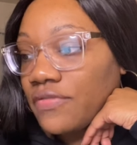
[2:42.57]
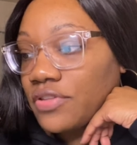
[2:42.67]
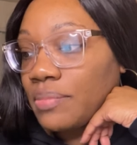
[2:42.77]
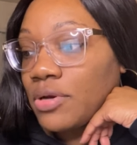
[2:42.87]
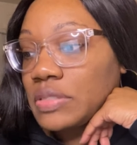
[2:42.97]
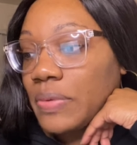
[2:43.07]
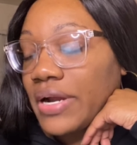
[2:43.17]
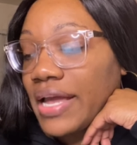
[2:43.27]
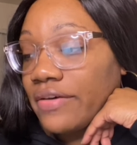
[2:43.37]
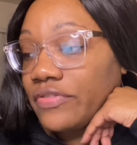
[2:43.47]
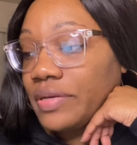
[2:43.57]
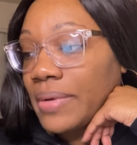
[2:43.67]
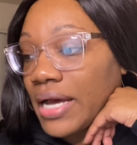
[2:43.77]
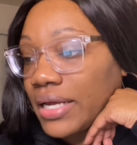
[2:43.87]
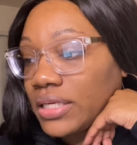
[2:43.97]
for the most part,
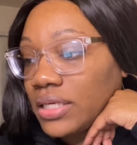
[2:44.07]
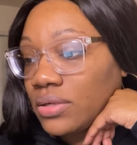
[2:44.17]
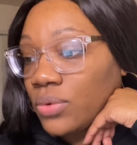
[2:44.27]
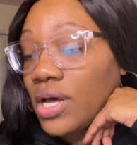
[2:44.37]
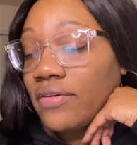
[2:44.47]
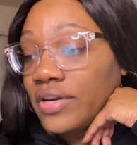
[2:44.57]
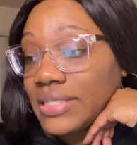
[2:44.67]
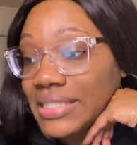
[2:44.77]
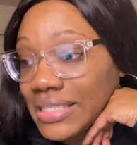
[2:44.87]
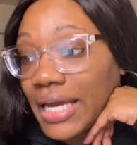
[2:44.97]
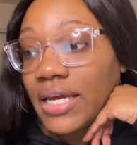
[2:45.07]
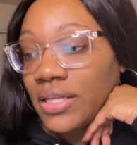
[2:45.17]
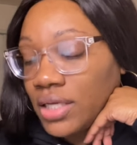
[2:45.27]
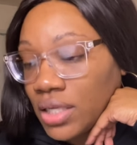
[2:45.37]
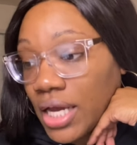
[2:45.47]
everybody, well, every state
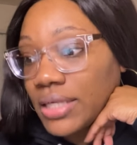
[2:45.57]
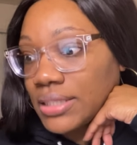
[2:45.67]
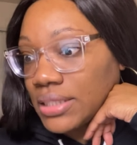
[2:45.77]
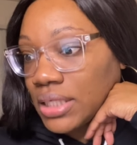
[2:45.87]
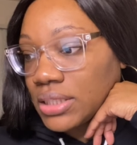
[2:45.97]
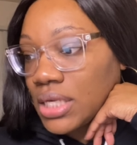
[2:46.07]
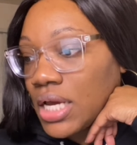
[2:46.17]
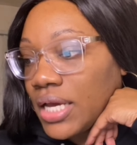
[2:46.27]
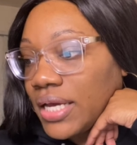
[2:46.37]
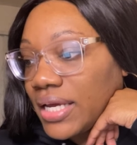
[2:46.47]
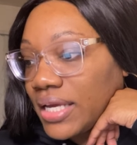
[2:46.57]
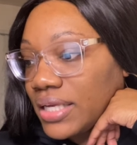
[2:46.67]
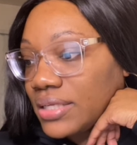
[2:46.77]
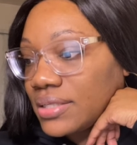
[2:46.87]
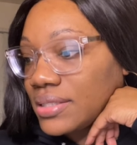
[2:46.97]
in the United States
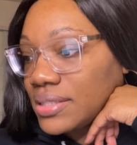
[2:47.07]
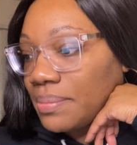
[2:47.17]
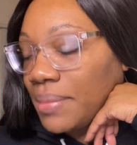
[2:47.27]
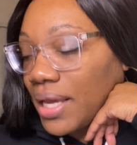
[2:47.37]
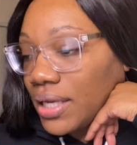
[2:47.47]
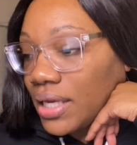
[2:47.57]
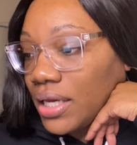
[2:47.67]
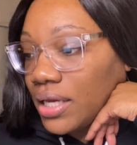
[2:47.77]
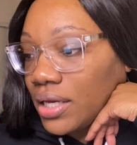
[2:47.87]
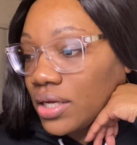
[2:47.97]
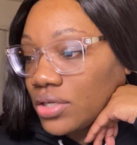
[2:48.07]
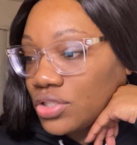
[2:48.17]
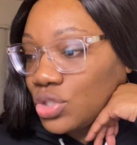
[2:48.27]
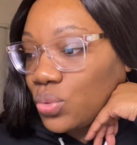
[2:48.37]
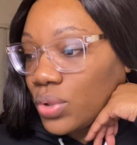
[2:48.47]
is making
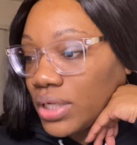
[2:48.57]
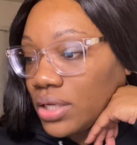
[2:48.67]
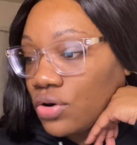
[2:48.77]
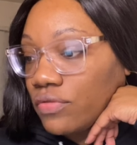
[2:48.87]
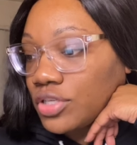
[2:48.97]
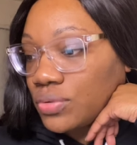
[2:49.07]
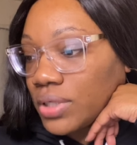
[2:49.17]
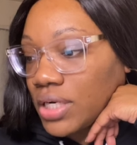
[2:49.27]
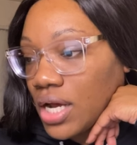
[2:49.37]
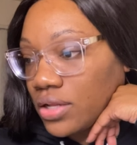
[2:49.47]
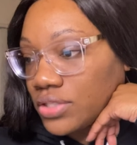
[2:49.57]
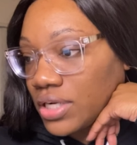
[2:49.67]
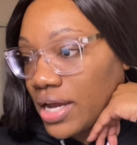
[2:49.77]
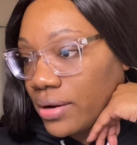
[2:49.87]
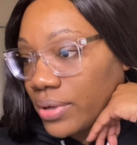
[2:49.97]
20 over $20 an
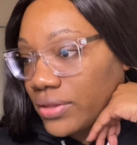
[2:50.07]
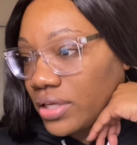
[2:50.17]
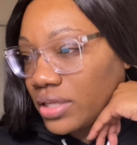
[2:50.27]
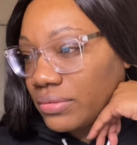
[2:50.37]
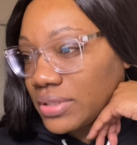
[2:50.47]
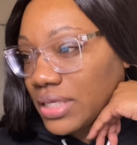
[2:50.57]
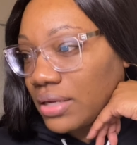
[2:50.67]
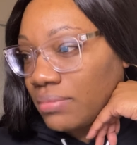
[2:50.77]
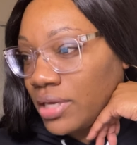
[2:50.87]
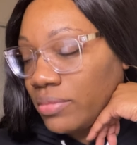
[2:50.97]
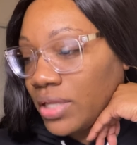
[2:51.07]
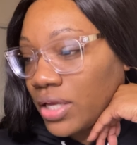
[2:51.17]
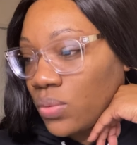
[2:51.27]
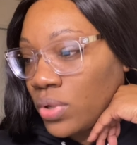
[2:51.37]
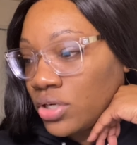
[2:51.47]
hour. I think there was like maybe
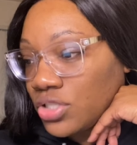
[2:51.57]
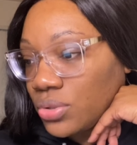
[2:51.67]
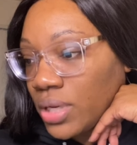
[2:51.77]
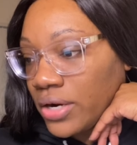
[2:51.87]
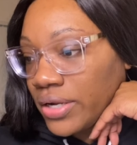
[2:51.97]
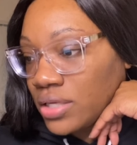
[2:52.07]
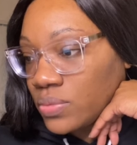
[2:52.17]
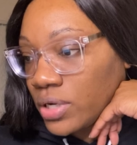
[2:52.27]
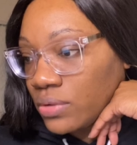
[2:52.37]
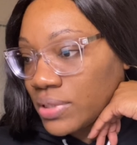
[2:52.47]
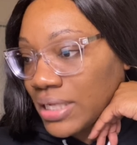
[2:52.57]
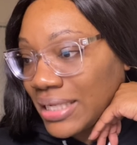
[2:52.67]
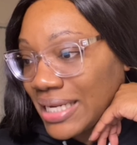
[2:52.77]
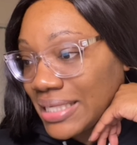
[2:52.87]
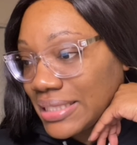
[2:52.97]
like one or two areas where it was like
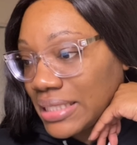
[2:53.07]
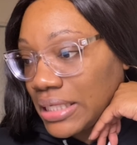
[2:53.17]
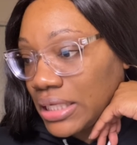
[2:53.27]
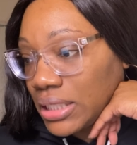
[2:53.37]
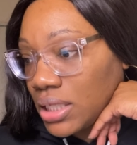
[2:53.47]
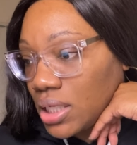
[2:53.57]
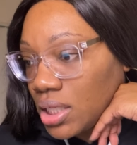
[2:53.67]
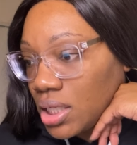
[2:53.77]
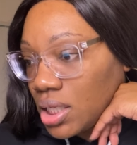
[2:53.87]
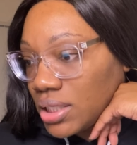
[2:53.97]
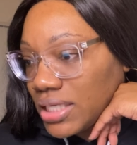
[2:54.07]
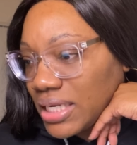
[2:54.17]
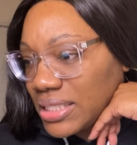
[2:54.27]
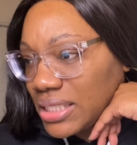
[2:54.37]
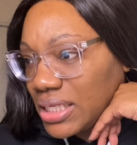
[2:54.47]
19. Did
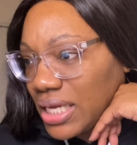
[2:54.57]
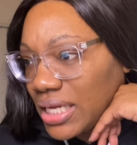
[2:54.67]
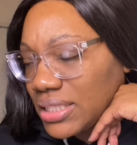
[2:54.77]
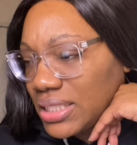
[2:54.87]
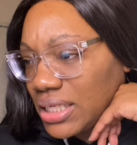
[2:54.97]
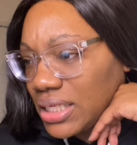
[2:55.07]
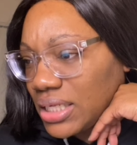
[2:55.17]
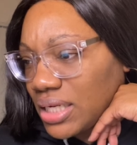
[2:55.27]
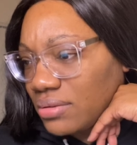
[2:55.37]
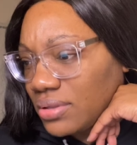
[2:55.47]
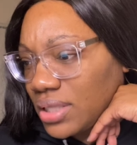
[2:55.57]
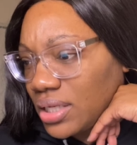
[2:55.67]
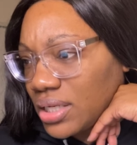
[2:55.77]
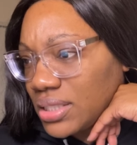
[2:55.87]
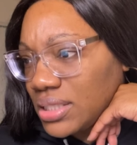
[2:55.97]
I see an 18? I don't
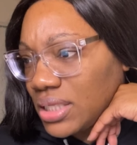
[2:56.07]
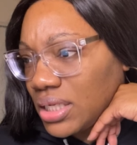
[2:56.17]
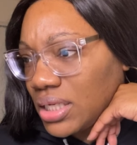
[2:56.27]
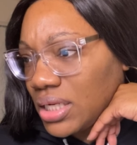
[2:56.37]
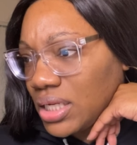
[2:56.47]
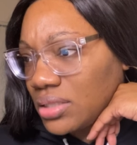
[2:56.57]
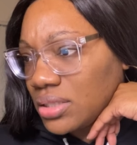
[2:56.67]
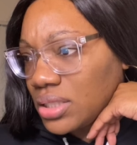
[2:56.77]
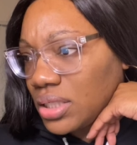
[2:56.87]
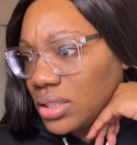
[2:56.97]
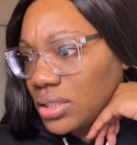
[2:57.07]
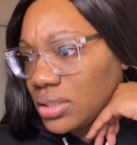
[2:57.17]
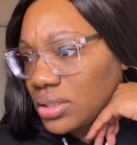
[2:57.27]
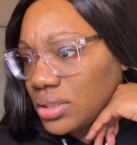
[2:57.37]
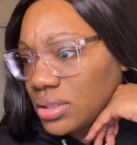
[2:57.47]
think I seen an 18.